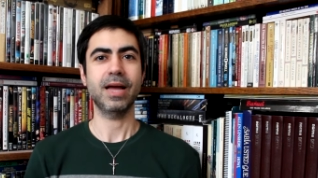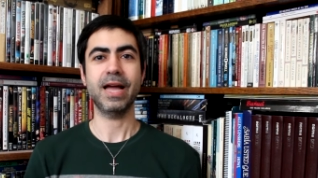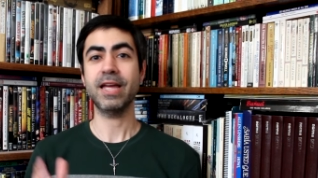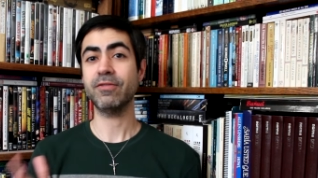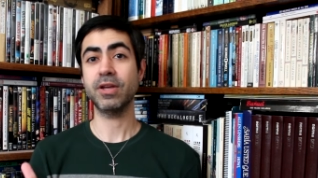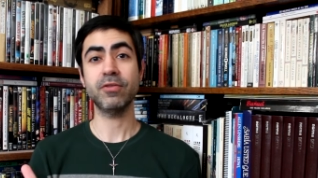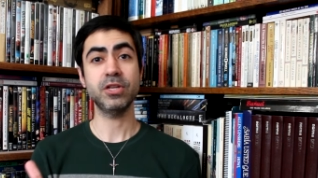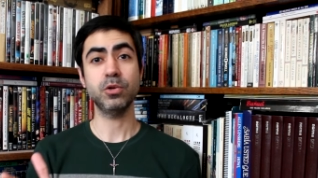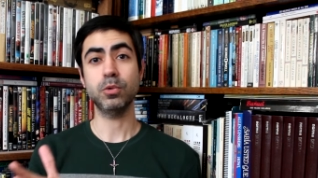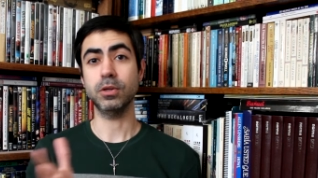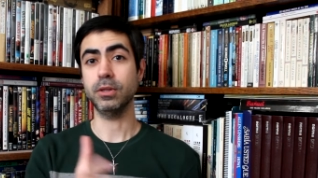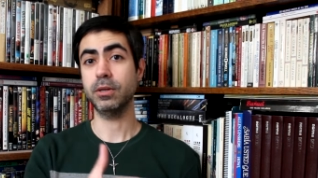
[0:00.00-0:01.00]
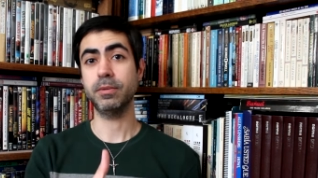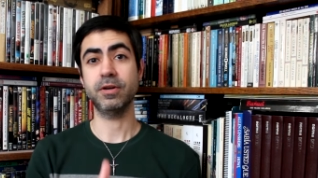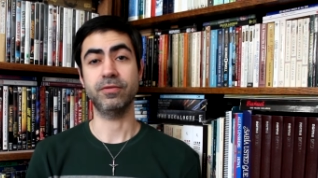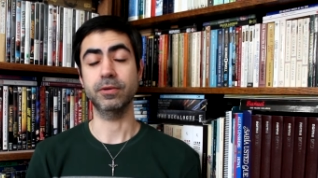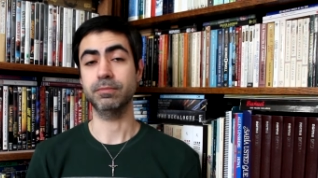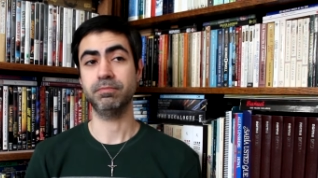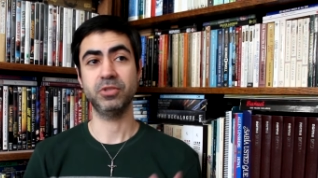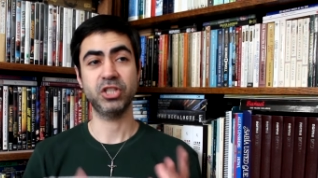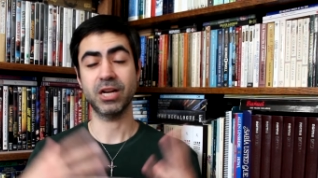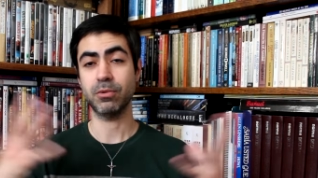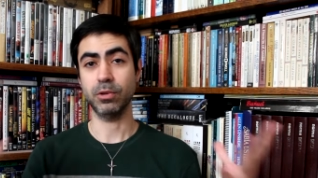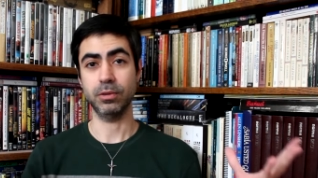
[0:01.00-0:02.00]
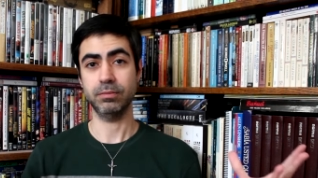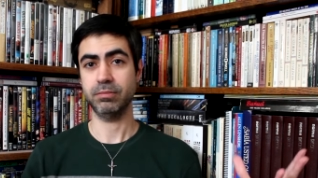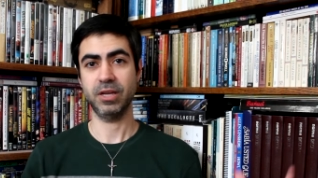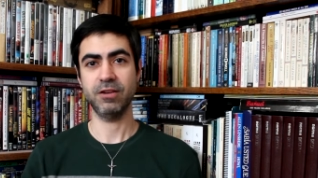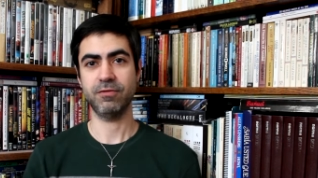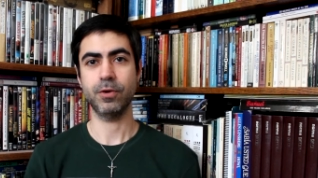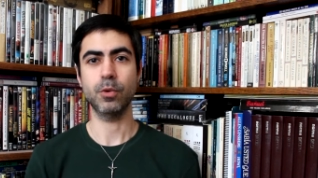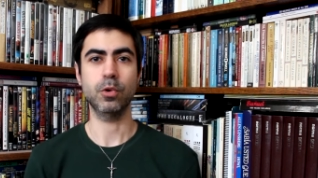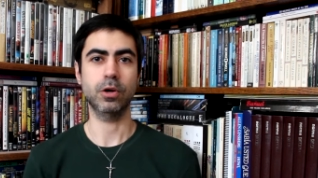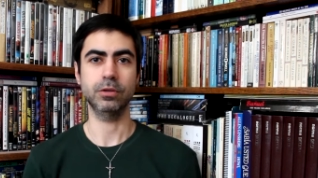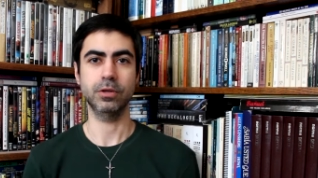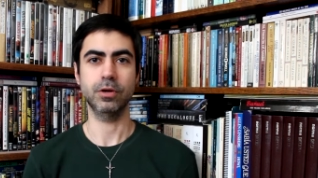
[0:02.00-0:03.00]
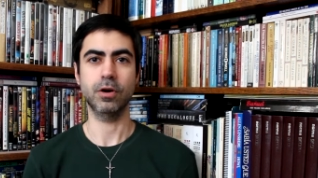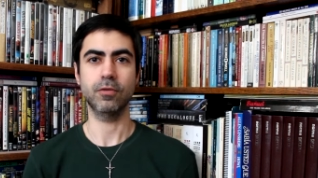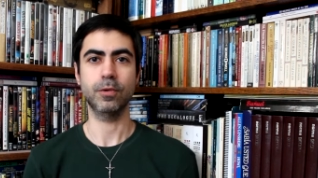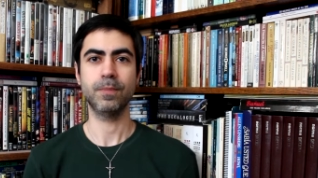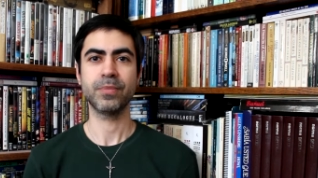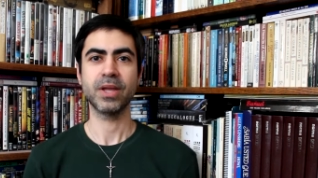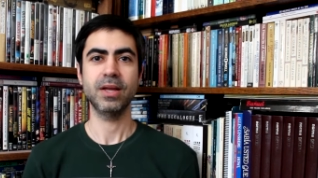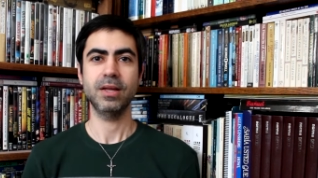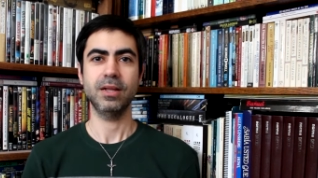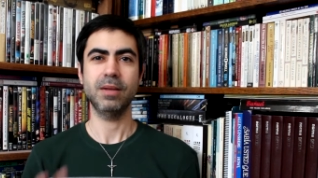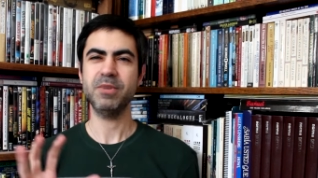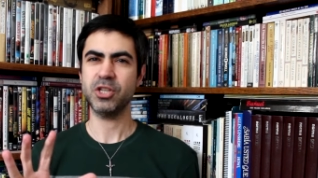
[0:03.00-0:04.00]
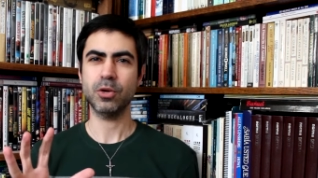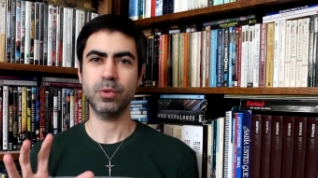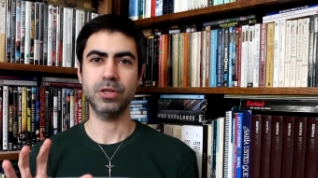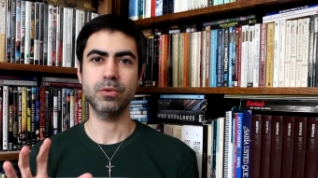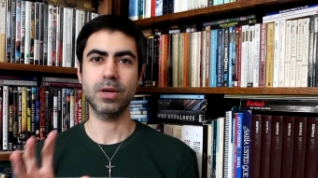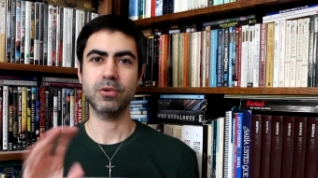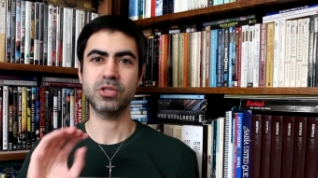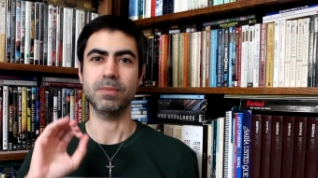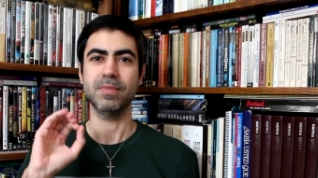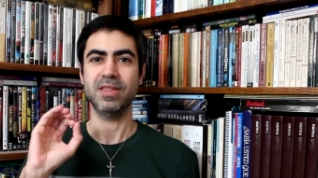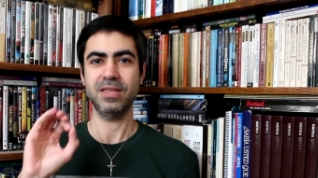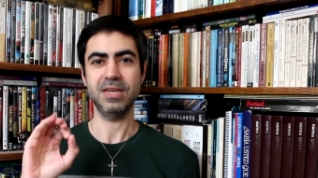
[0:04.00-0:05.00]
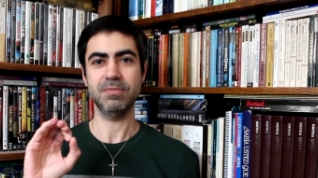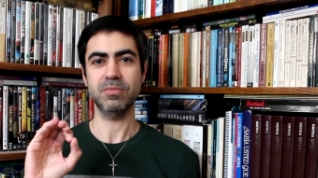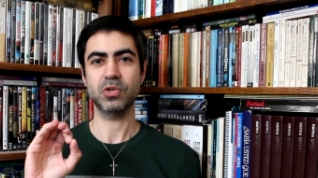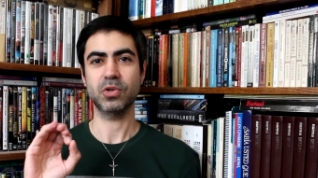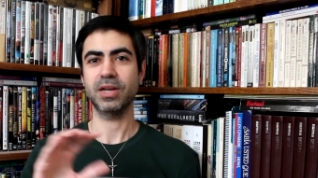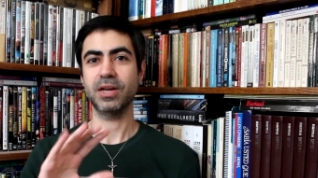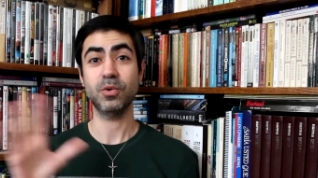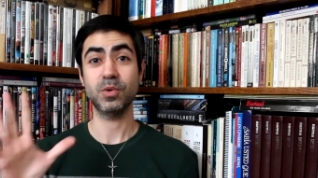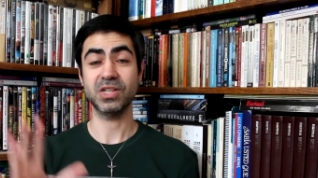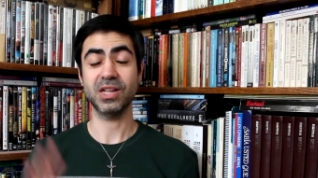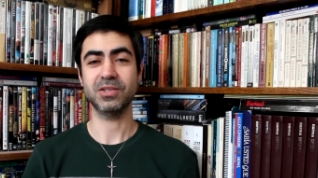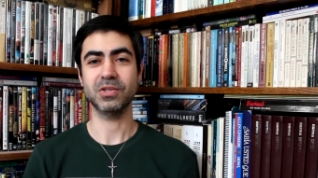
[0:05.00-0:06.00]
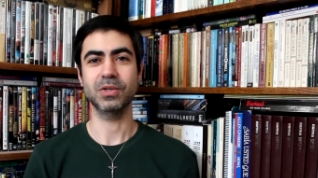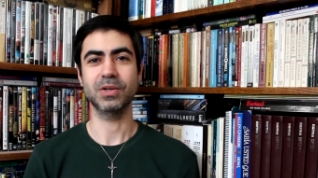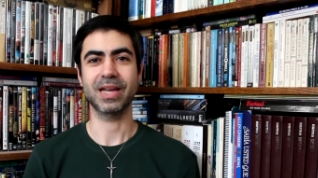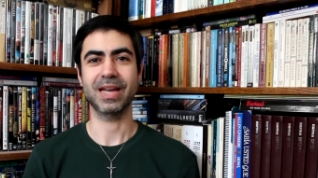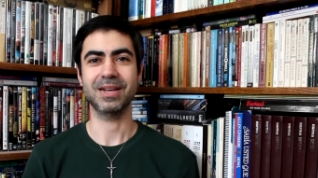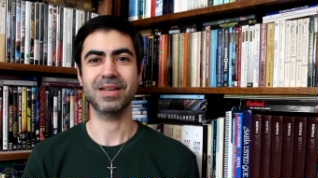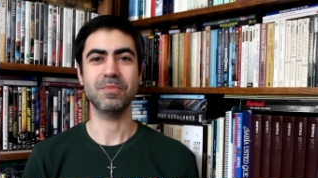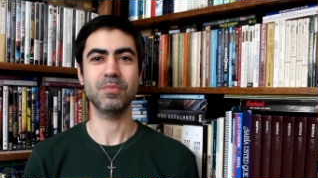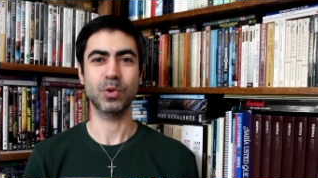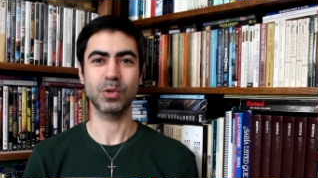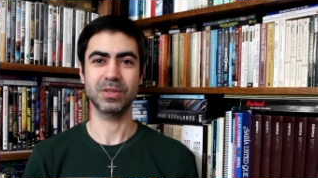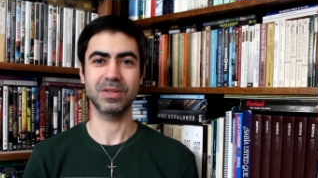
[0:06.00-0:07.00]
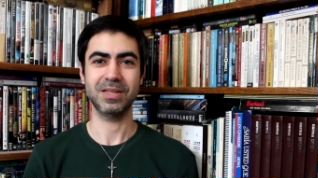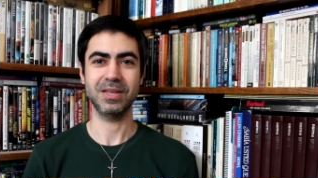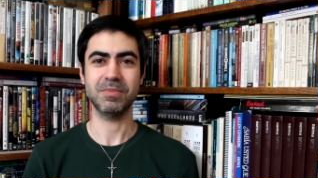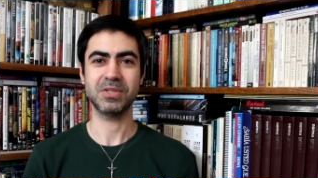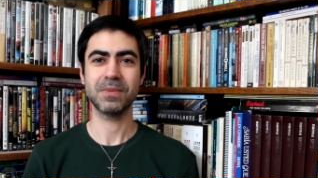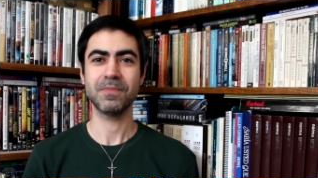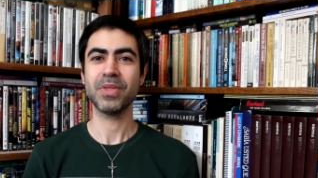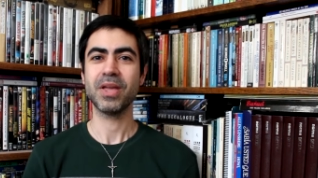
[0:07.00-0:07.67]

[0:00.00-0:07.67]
I have given you a little bit of a general info on the novel. Let me share with you now some themes, okay? I always like to look at important themes.